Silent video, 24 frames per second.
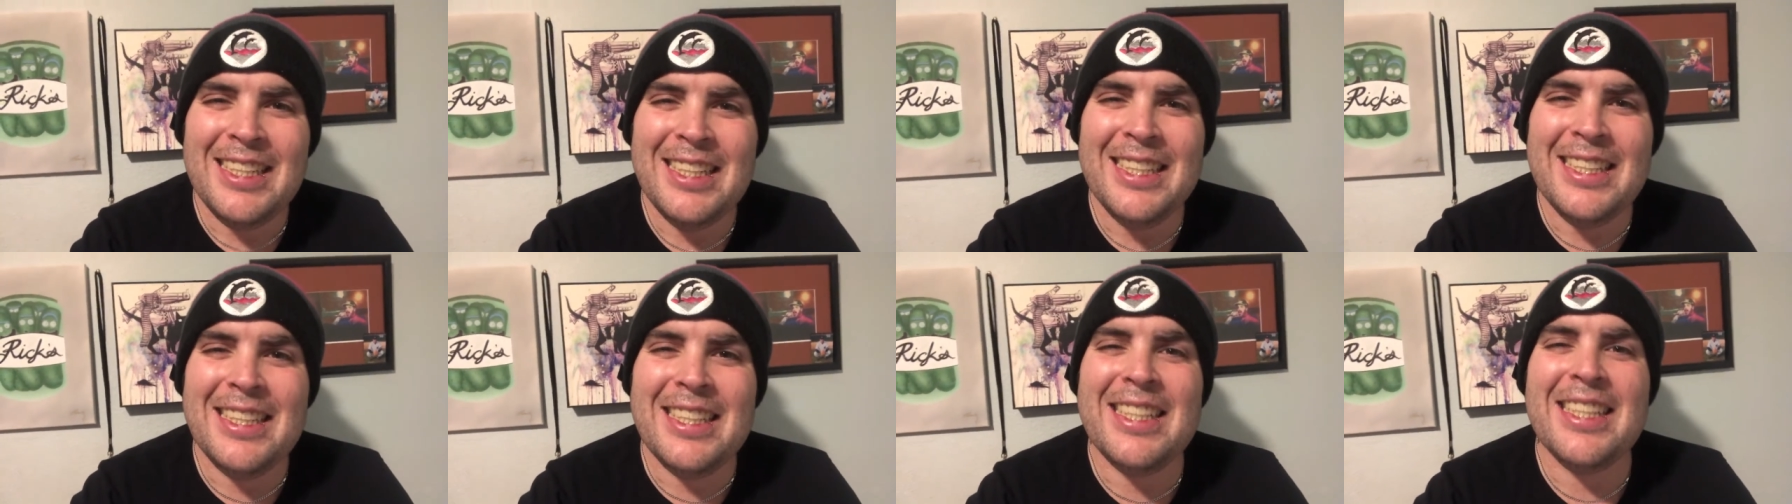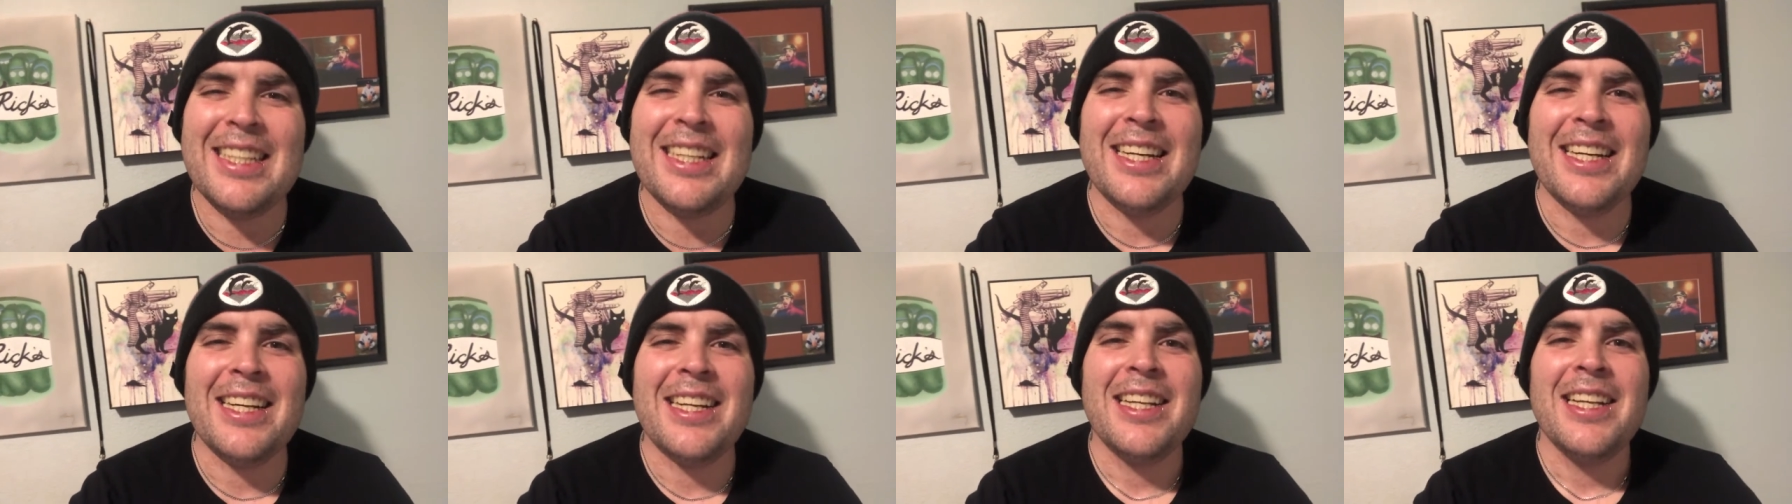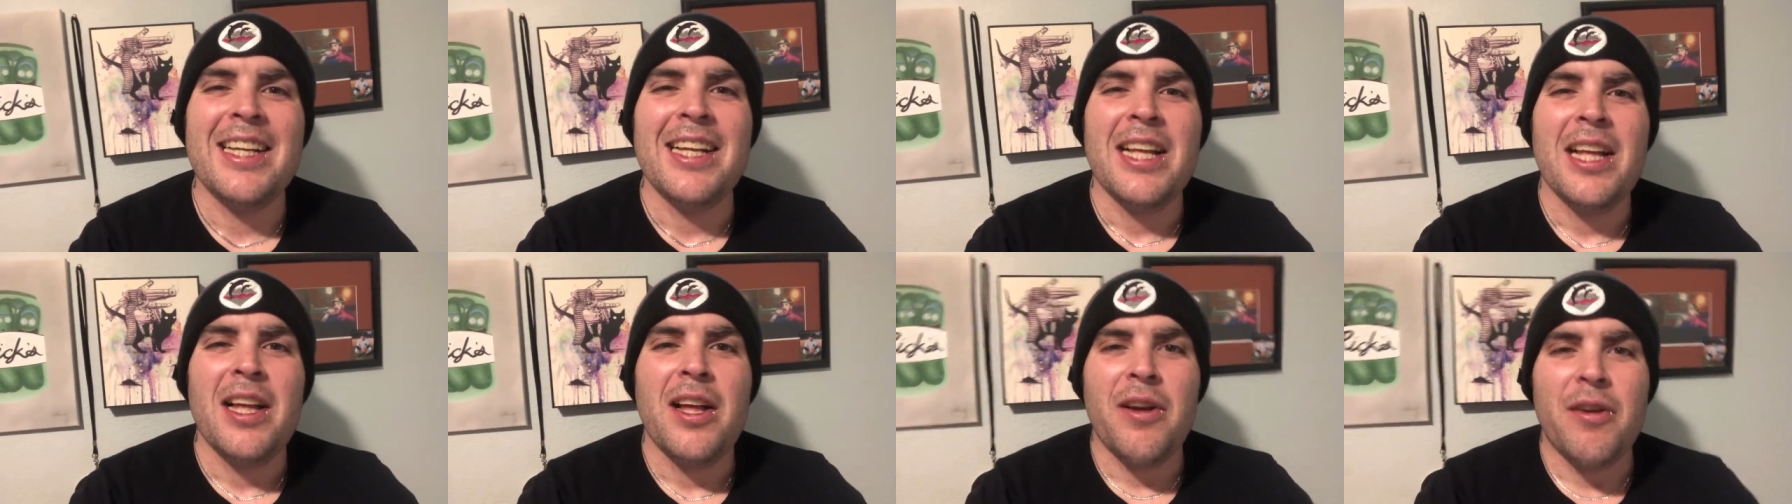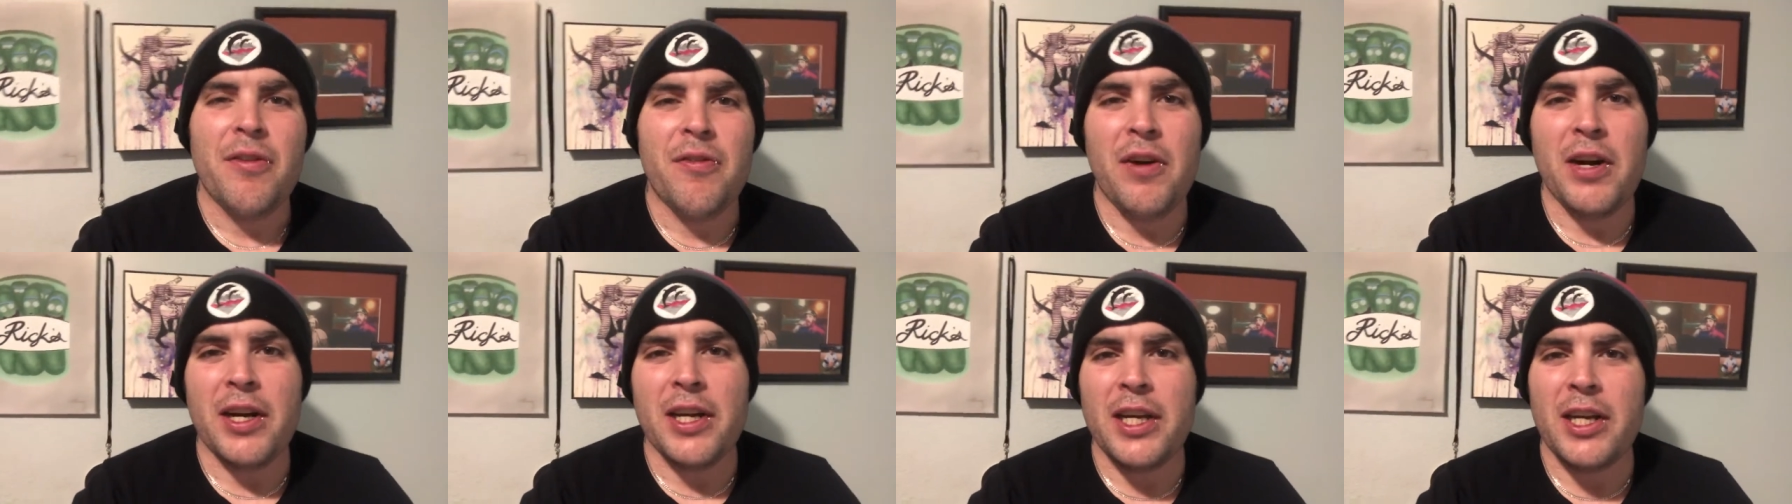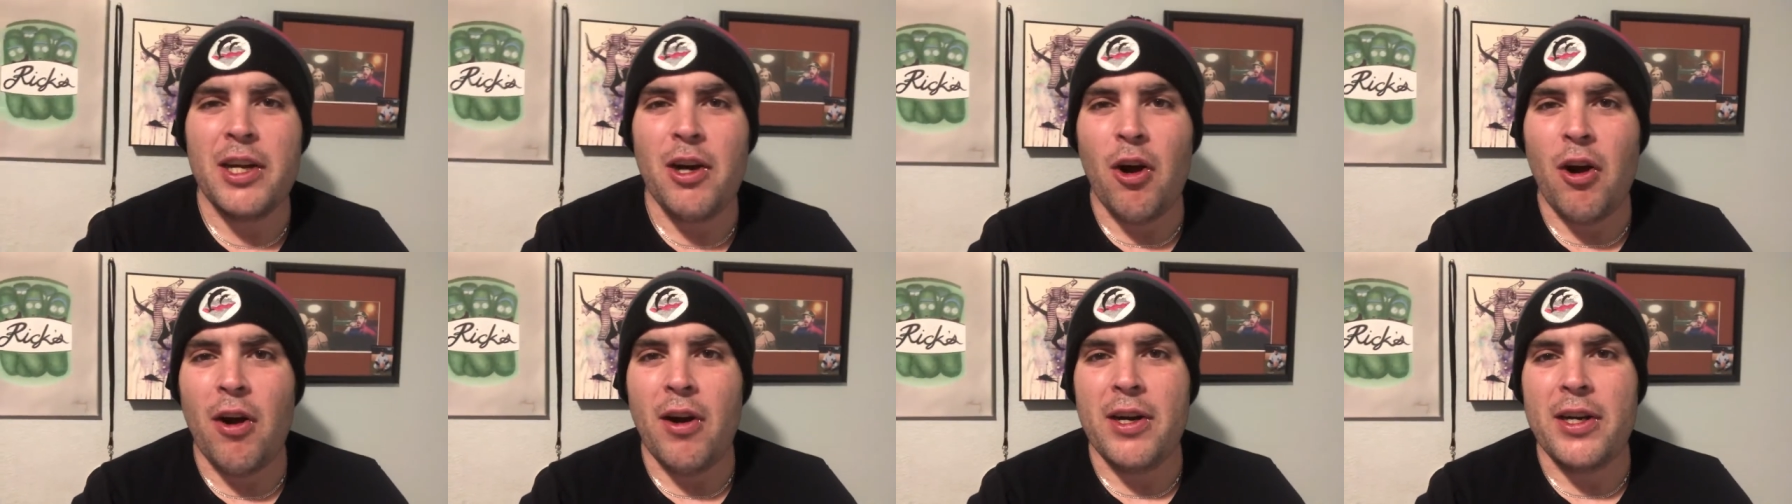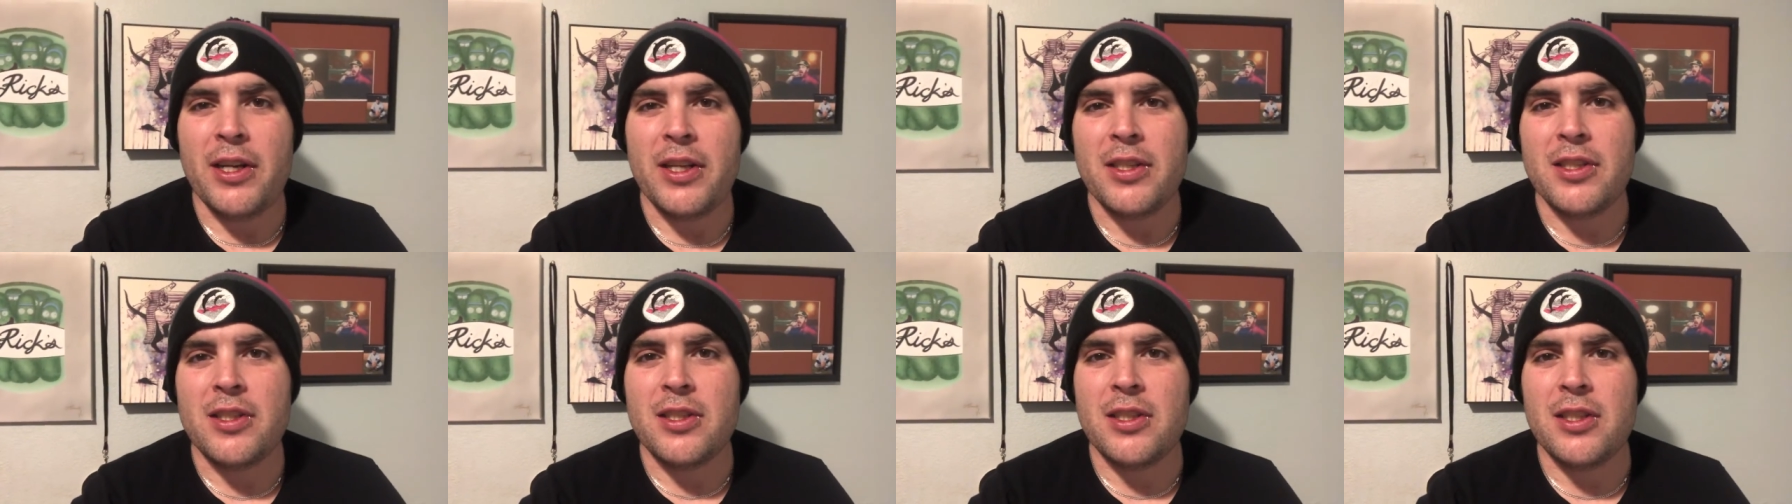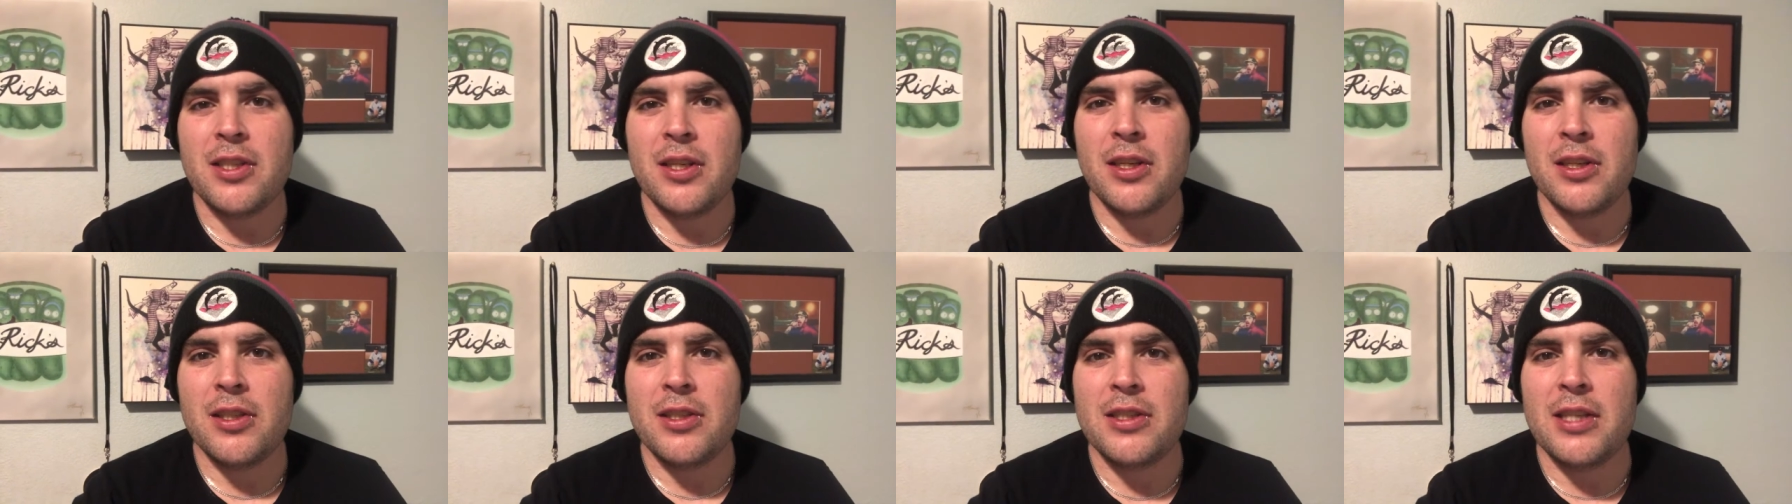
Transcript: Fucking artists